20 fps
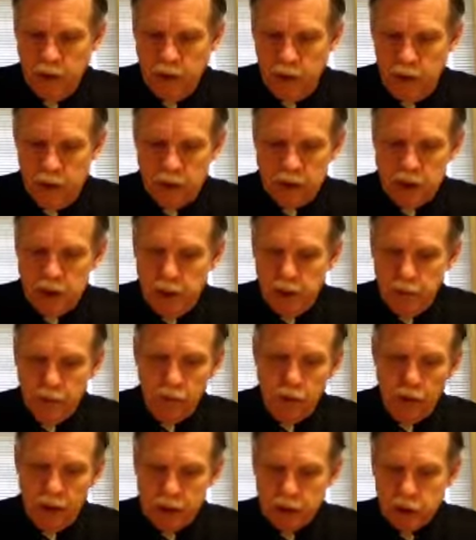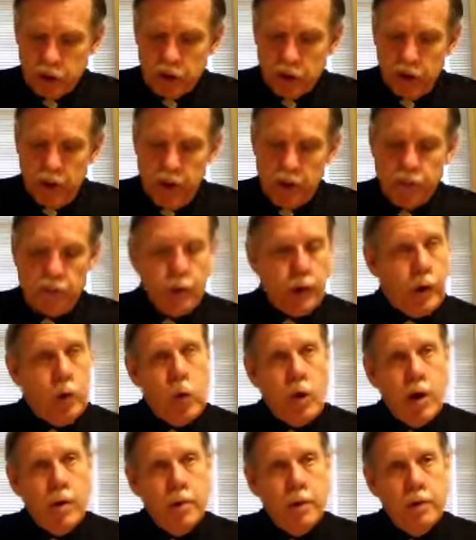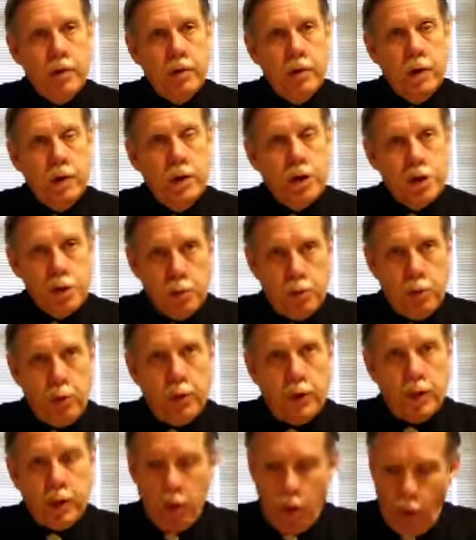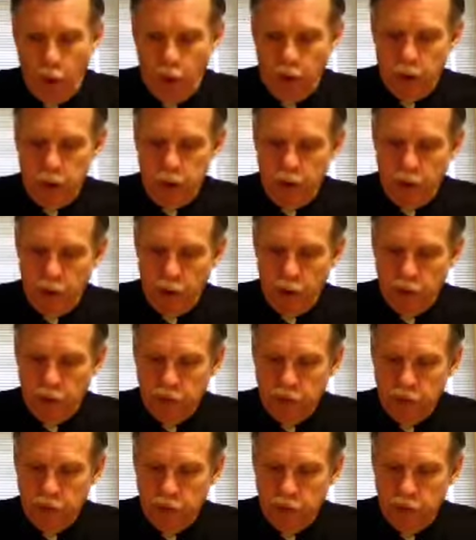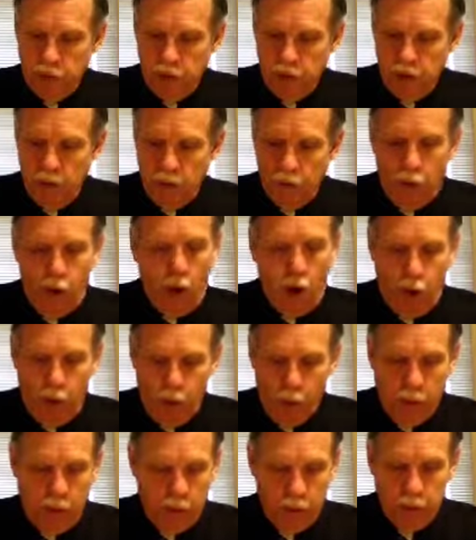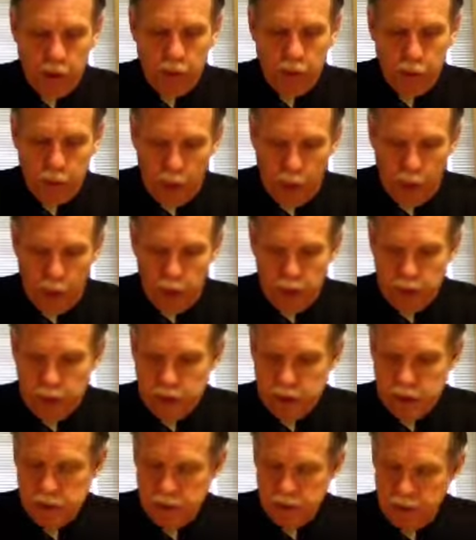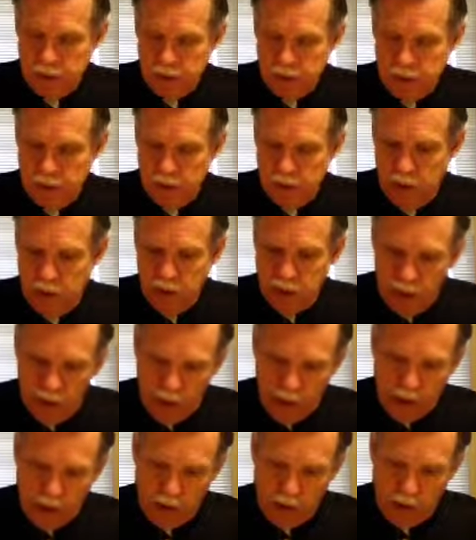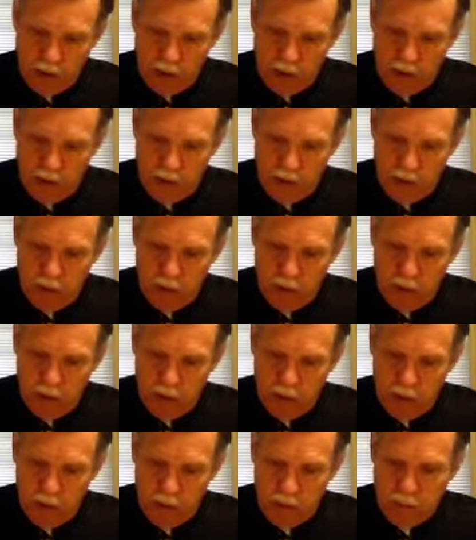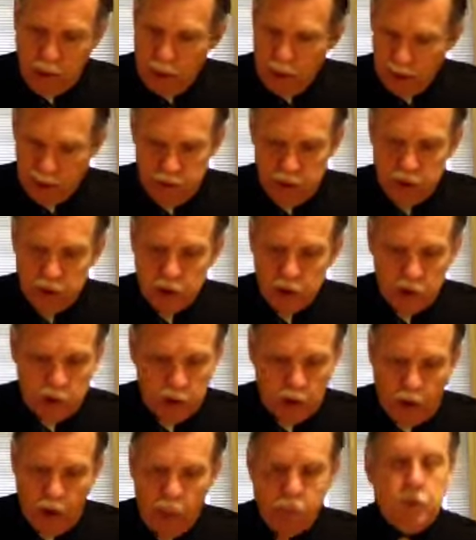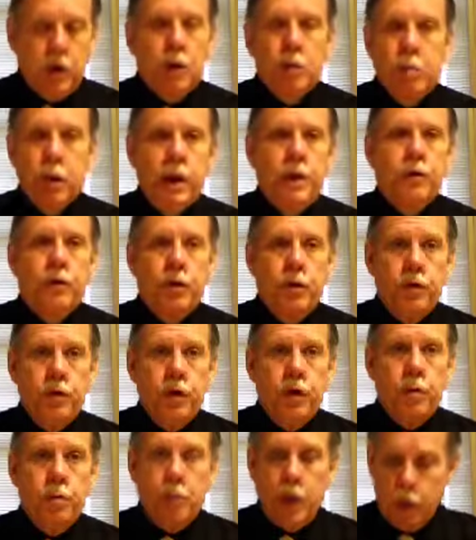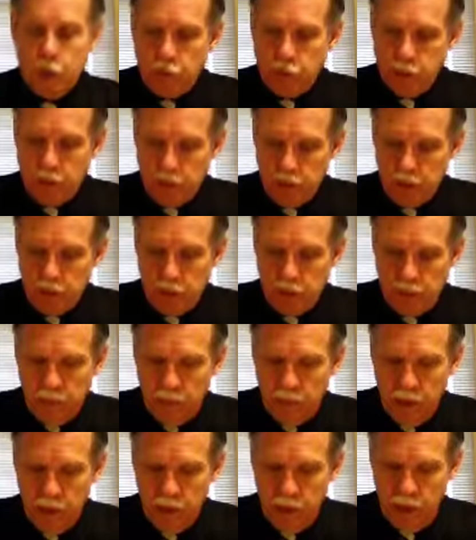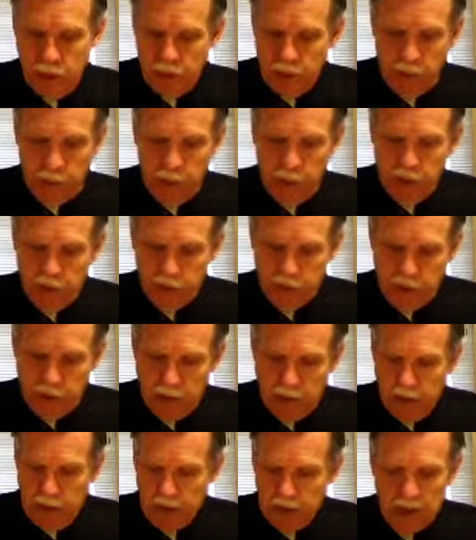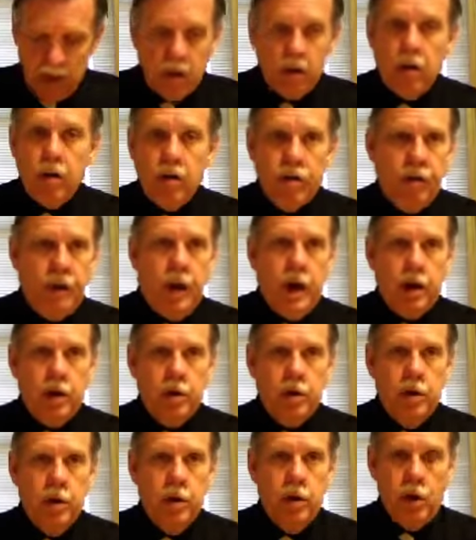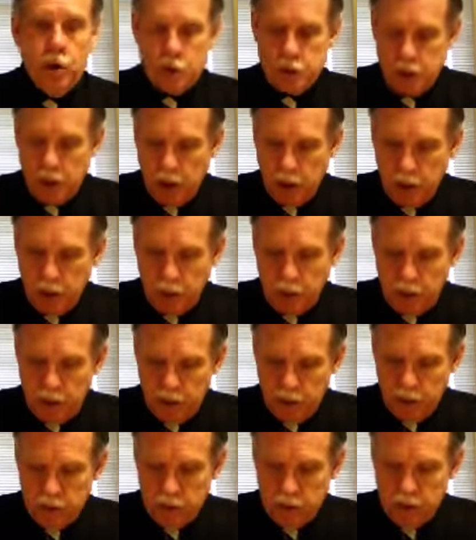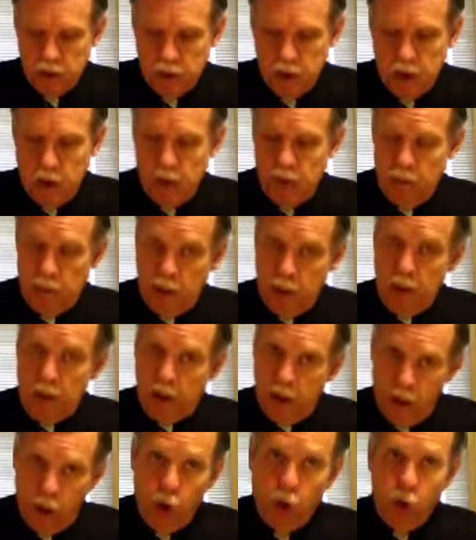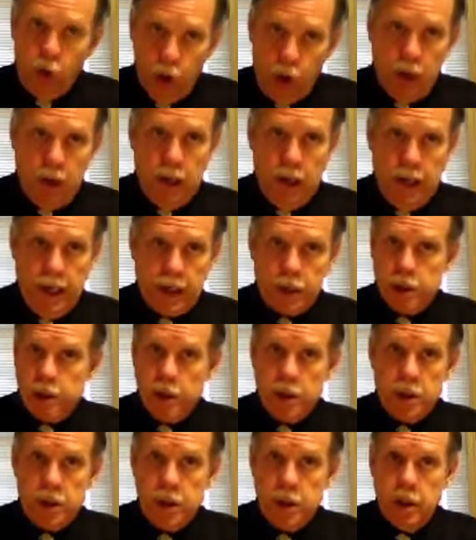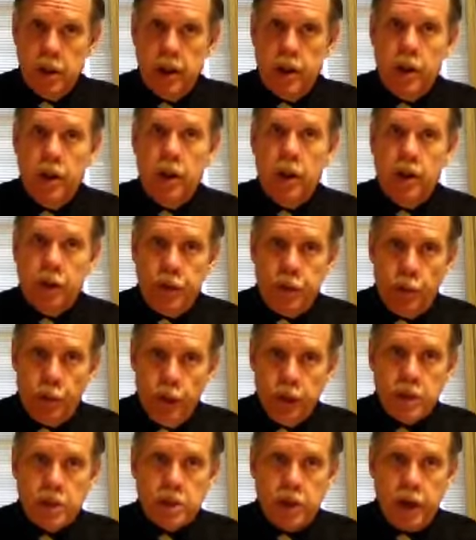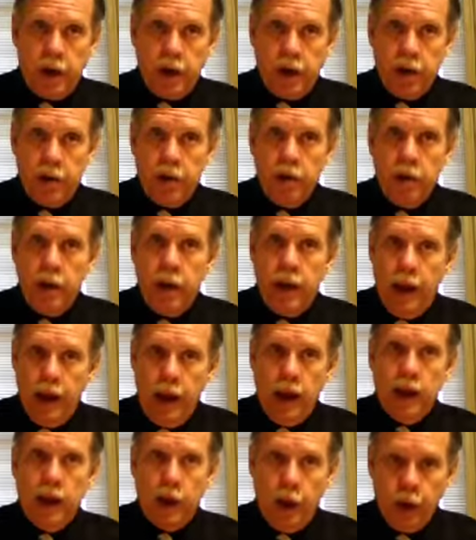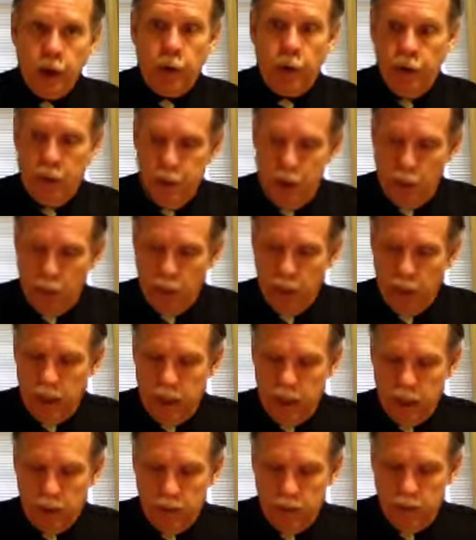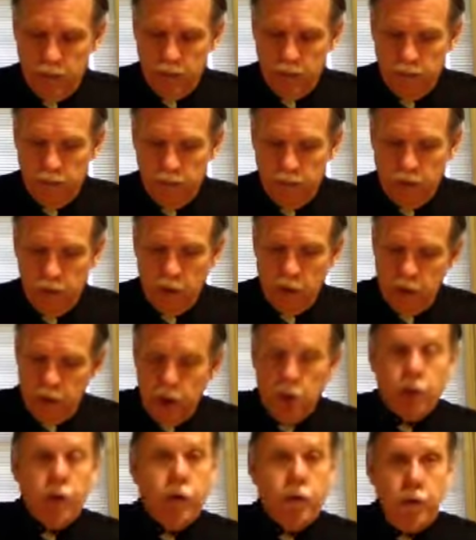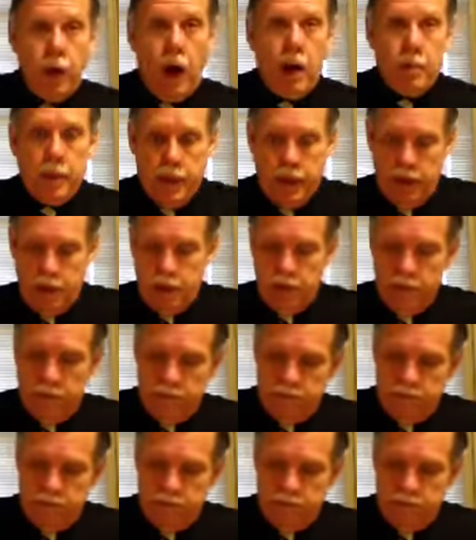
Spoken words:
Except for a legislative requirement supporting loyalty oaths for all public employees and politicians' lofty pledges of patriotism, the Red Scare had little effect on state affairs. But in local elections, the Red Scare had a great impact. The issue dominated